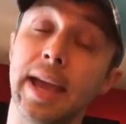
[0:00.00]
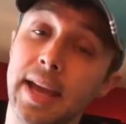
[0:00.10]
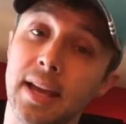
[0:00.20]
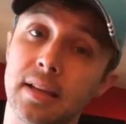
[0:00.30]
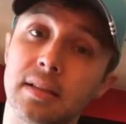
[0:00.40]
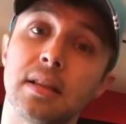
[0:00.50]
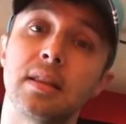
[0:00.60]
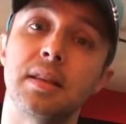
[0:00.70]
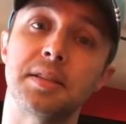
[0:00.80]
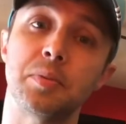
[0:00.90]
And
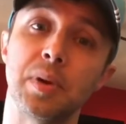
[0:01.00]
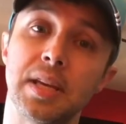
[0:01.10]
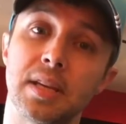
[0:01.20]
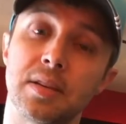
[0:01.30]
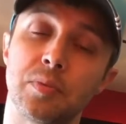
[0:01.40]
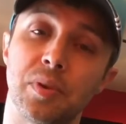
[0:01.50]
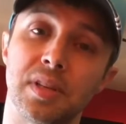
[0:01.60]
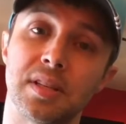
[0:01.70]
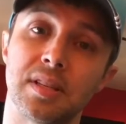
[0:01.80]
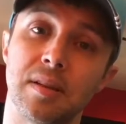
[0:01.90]
this weekend
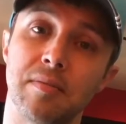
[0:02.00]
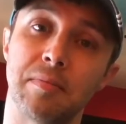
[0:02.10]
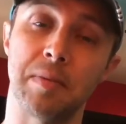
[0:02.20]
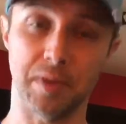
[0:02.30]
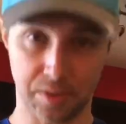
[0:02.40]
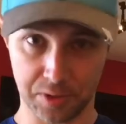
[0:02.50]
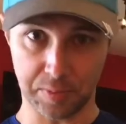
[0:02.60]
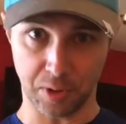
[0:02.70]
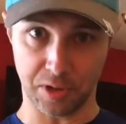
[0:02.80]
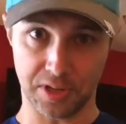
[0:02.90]
was my mother's
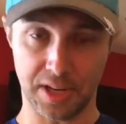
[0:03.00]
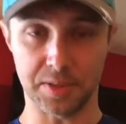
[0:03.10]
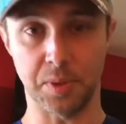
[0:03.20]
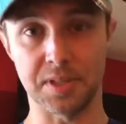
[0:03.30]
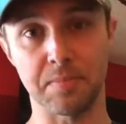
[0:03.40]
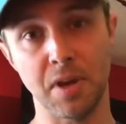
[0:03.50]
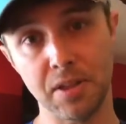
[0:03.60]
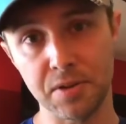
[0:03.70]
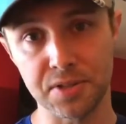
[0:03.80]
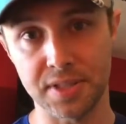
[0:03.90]
birthday as well as
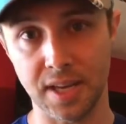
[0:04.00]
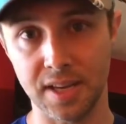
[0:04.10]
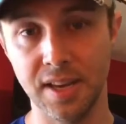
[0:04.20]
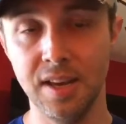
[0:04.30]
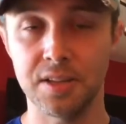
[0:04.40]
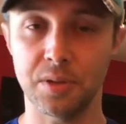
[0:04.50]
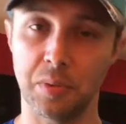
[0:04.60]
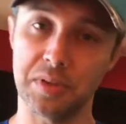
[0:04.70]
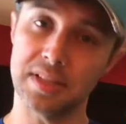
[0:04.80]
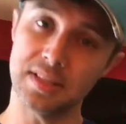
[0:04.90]
Mother's Day. So I
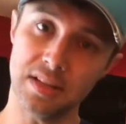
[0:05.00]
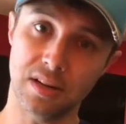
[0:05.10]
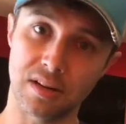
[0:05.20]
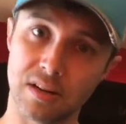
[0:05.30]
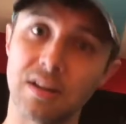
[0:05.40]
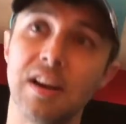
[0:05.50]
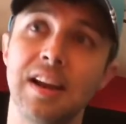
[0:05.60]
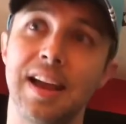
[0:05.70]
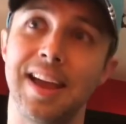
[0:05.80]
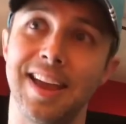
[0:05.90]
went to see her
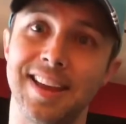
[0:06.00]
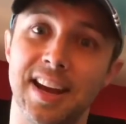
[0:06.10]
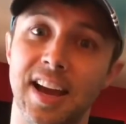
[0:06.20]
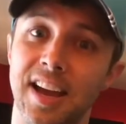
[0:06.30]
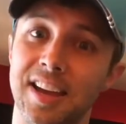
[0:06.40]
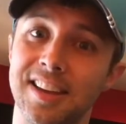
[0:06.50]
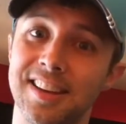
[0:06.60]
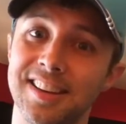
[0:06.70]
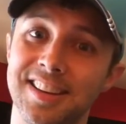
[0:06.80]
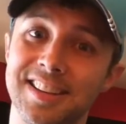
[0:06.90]
and I
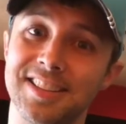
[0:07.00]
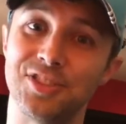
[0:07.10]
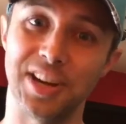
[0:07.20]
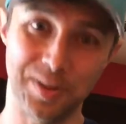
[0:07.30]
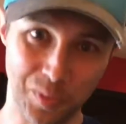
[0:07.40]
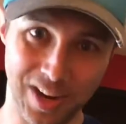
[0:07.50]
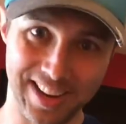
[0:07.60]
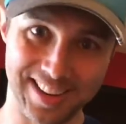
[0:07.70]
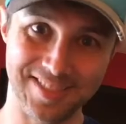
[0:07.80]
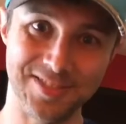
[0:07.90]
drank
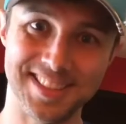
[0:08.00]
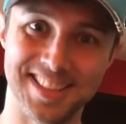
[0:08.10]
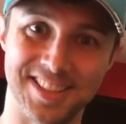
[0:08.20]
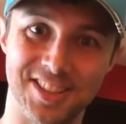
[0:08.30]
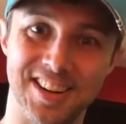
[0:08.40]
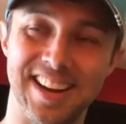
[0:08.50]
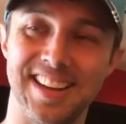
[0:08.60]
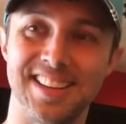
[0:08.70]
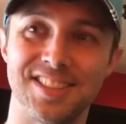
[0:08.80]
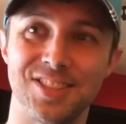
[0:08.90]
wine with dinner,
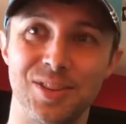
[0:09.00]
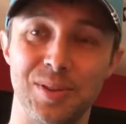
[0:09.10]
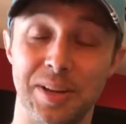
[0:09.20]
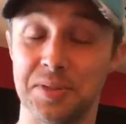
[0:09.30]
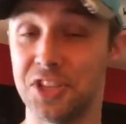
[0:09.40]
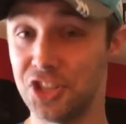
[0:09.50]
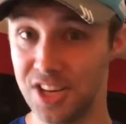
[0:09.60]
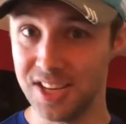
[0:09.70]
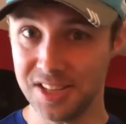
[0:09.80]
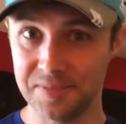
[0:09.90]
and so that was a
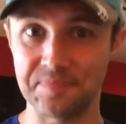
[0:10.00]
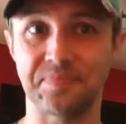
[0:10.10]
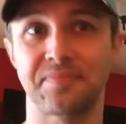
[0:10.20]
cheat.